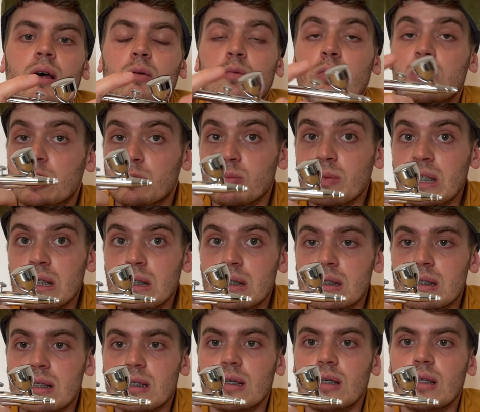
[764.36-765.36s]
which
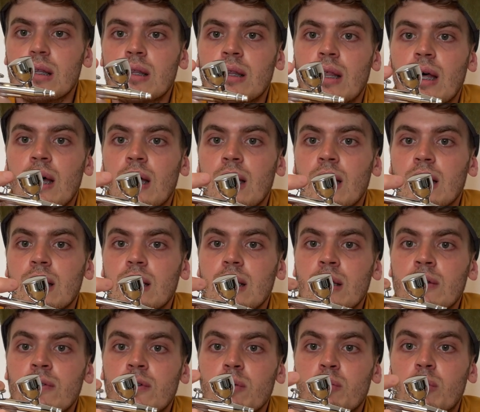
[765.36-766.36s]
means that
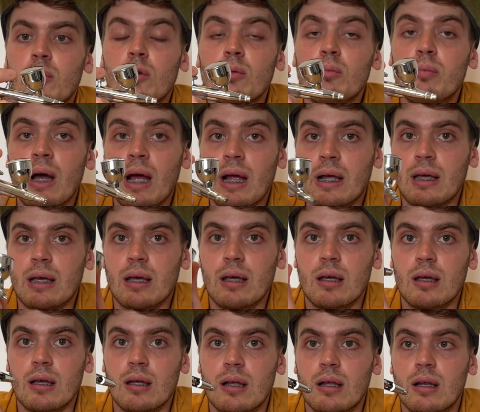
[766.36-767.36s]
if you pull back
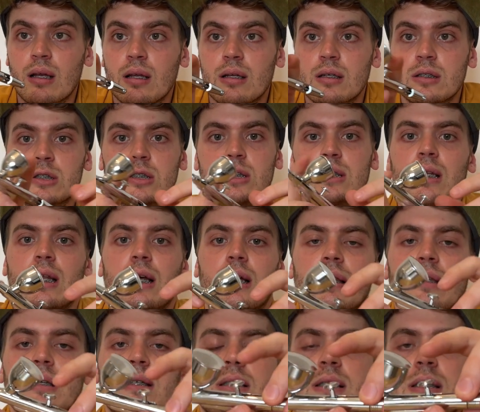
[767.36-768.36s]
just
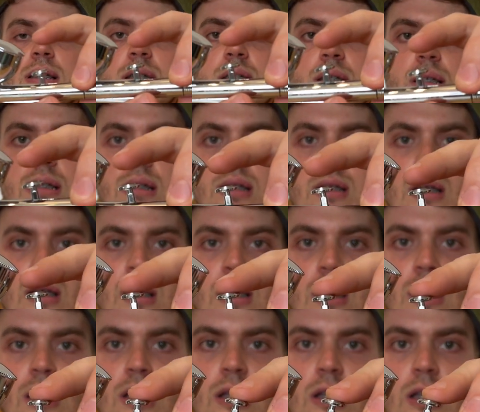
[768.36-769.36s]
like this,
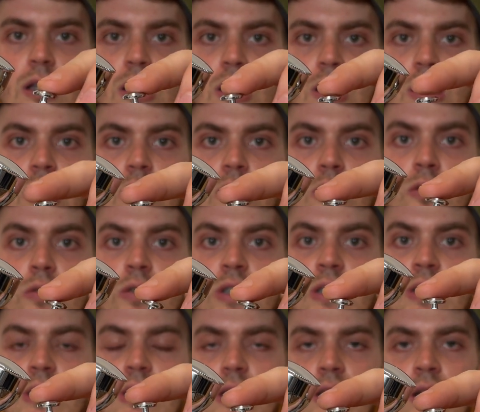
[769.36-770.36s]
you
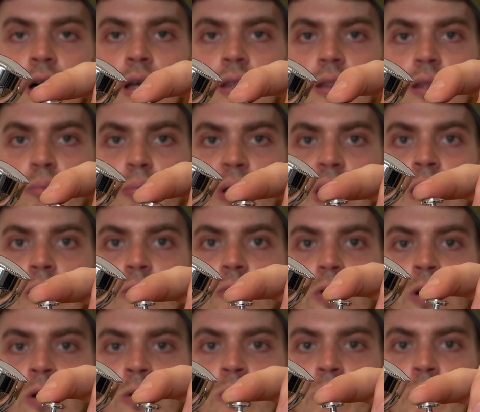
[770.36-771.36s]
just start the paint
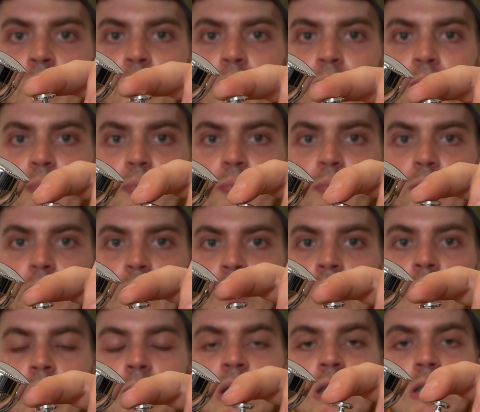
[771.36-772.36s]
flow.
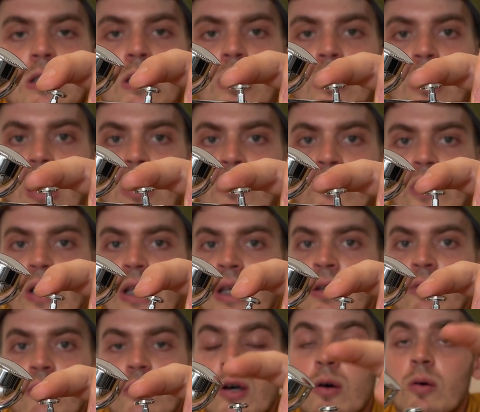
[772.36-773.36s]
That means you don't have the
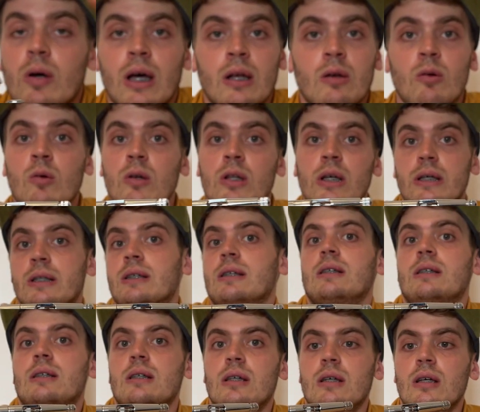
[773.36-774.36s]
airflow at all yet,
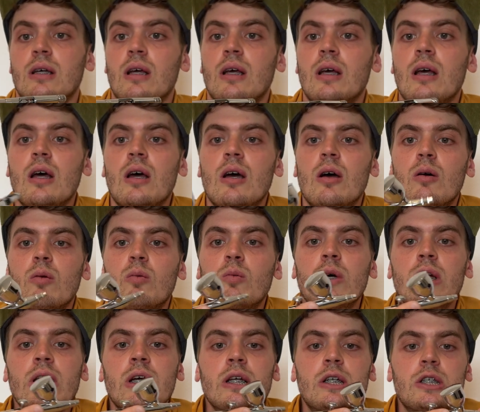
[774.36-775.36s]

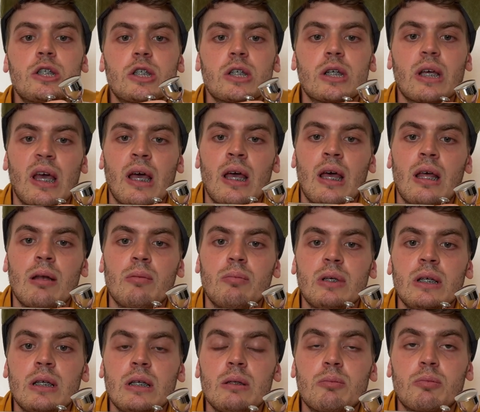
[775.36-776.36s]
which can
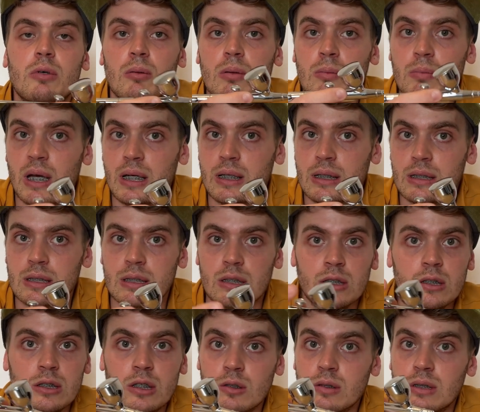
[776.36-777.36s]
be problematic, so
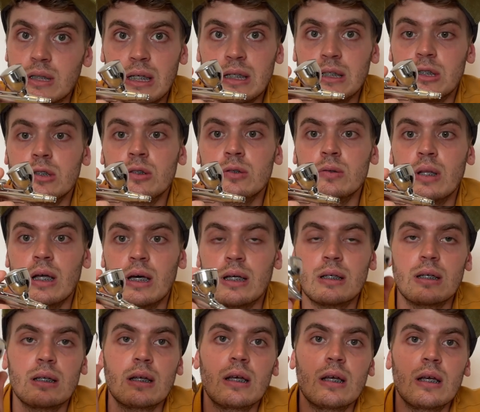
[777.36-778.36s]
you don't tend to do
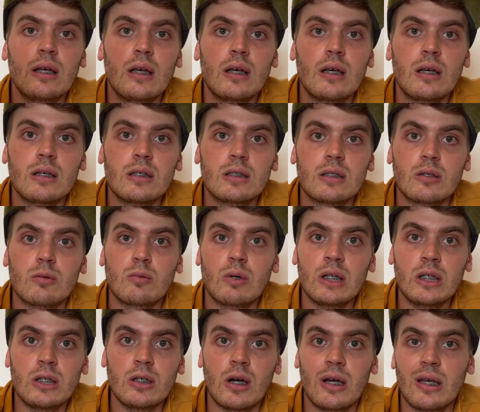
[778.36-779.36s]
that. So
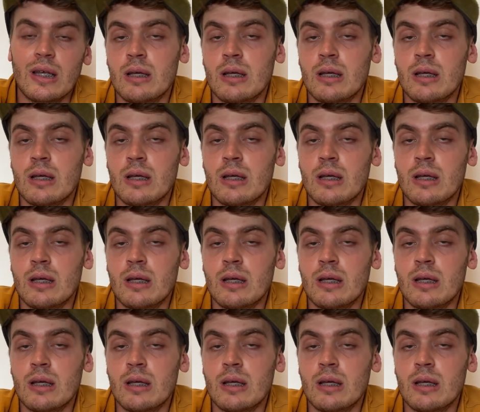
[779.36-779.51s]
when you are